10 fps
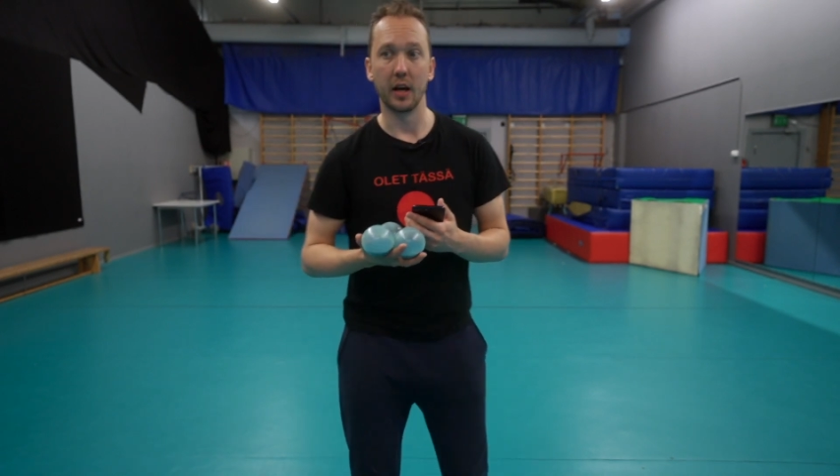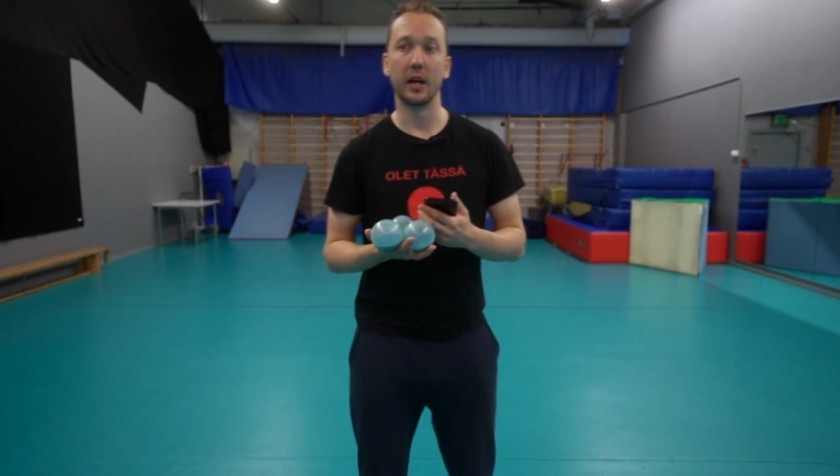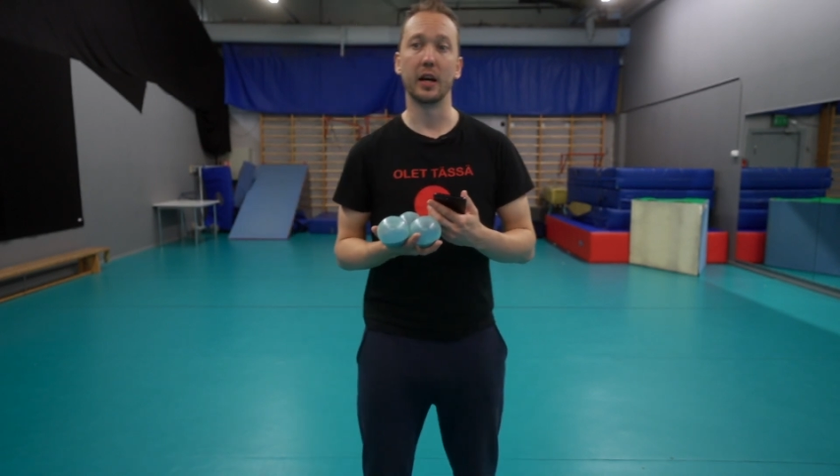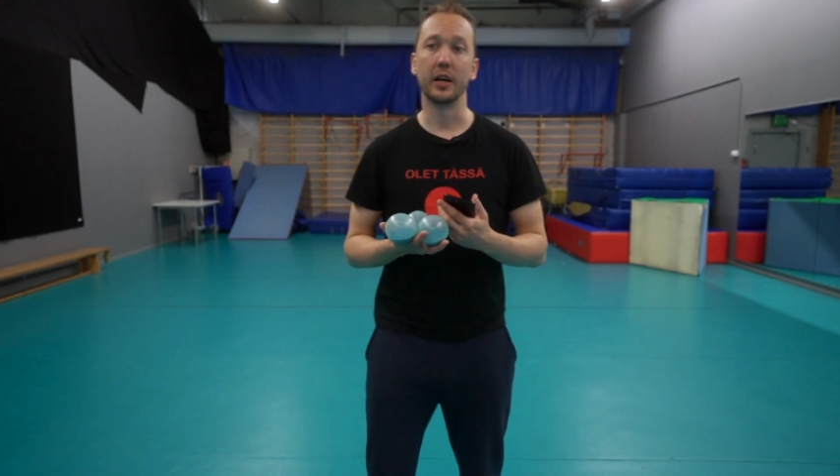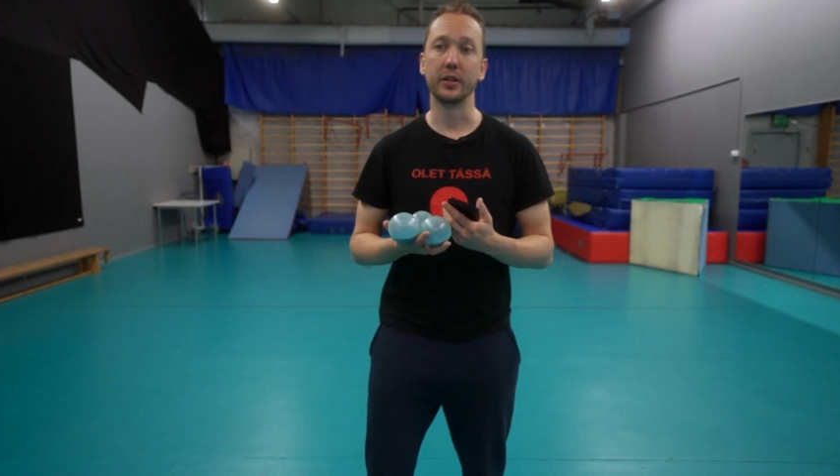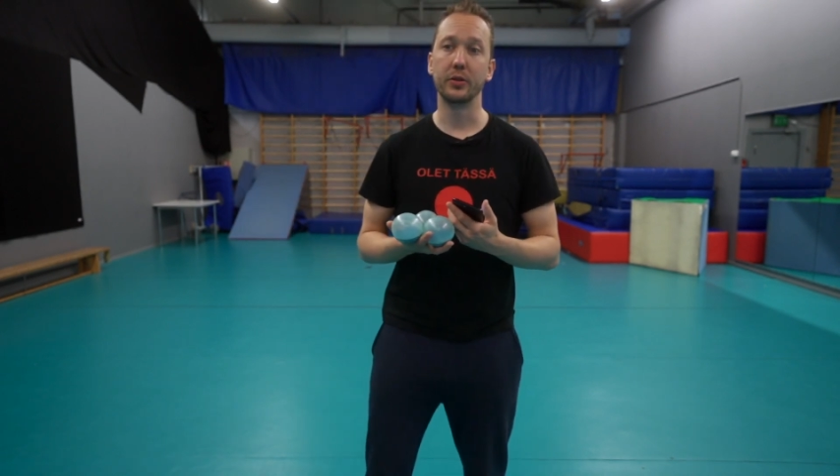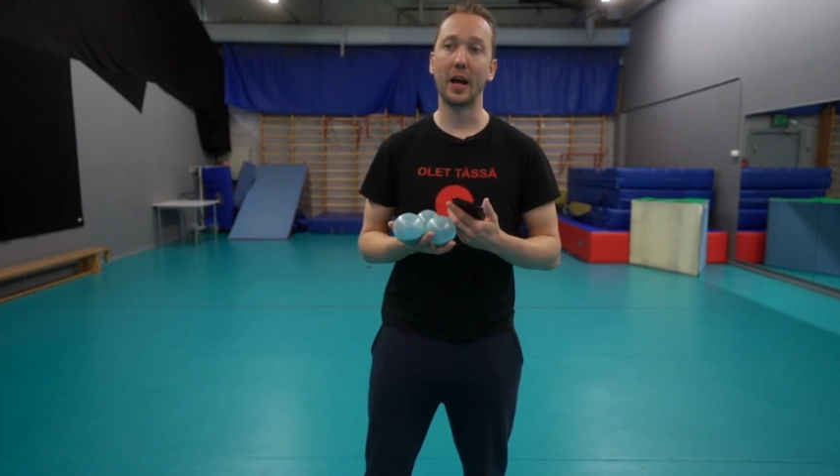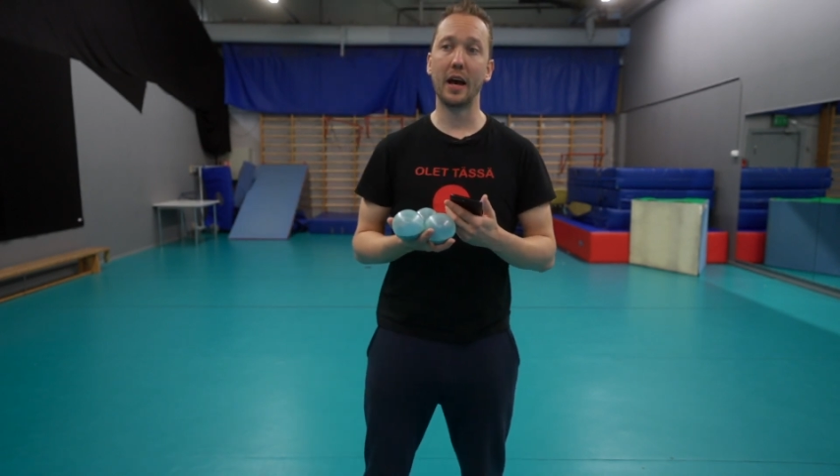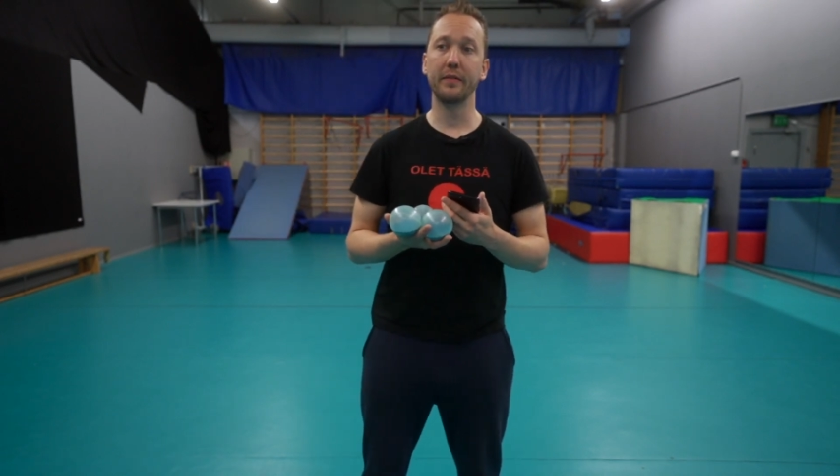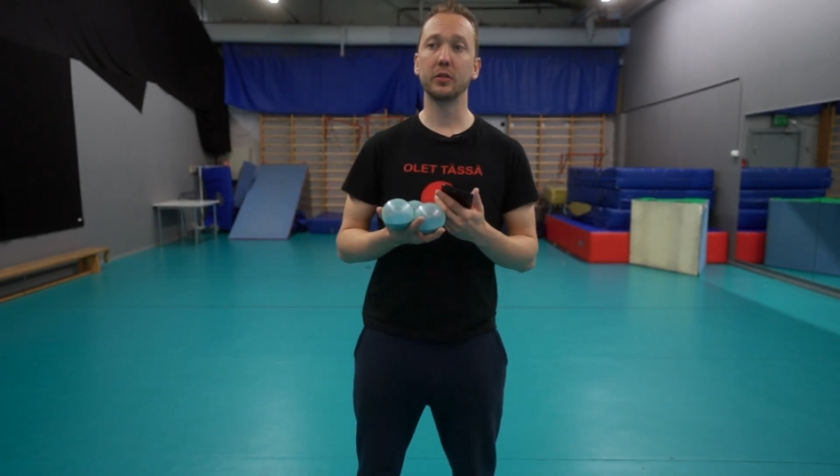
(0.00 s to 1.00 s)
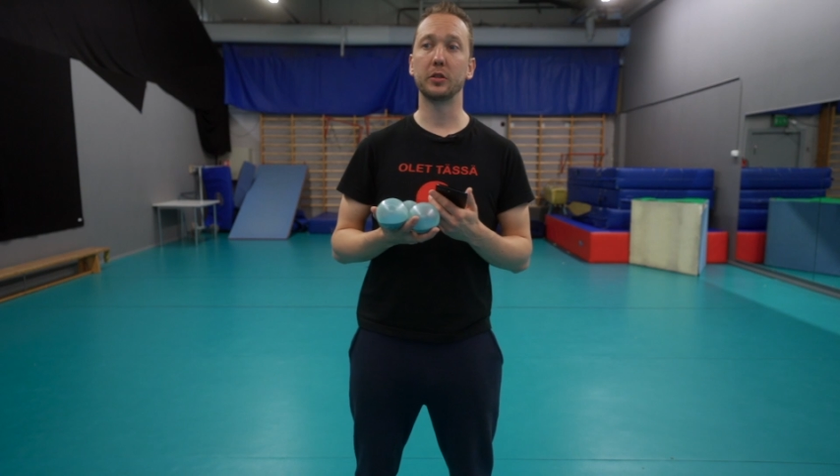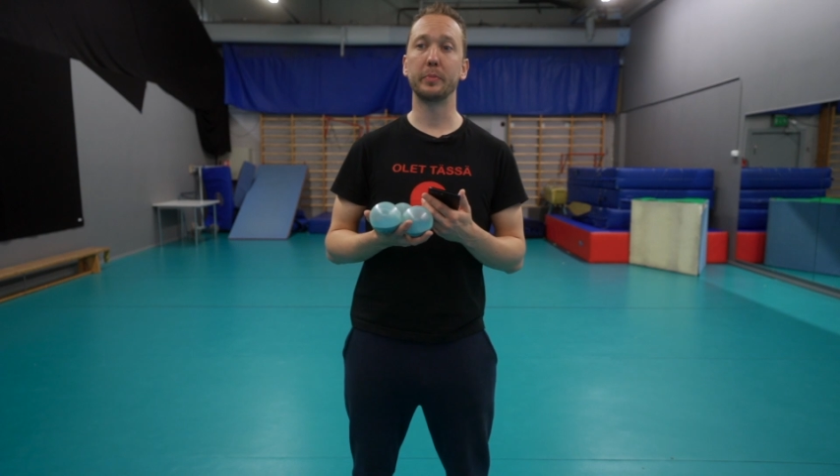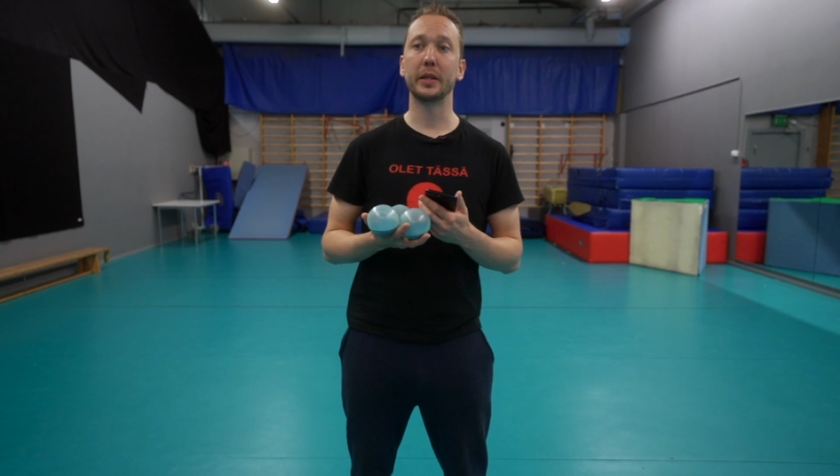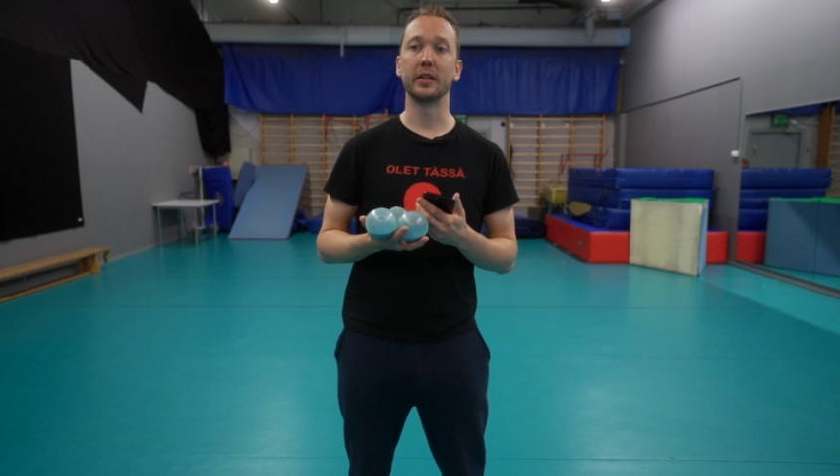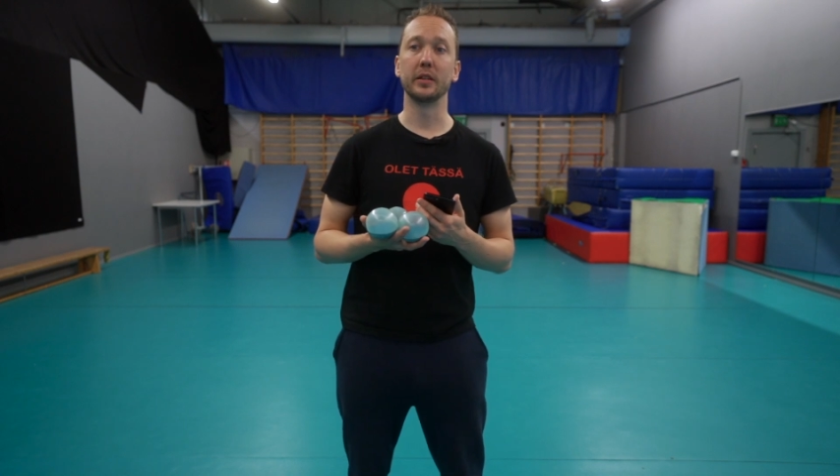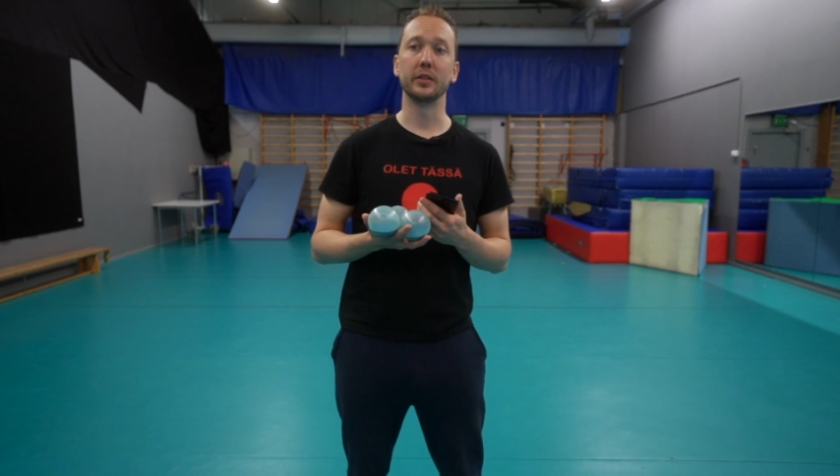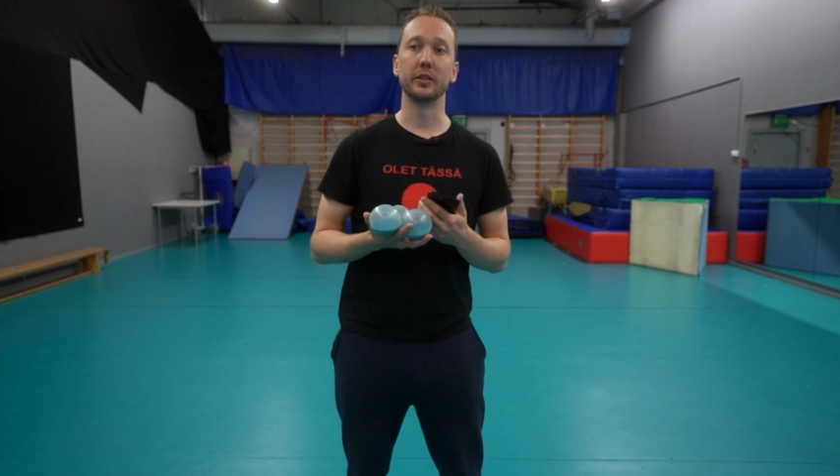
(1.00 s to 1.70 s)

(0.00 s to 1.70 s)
You have to spin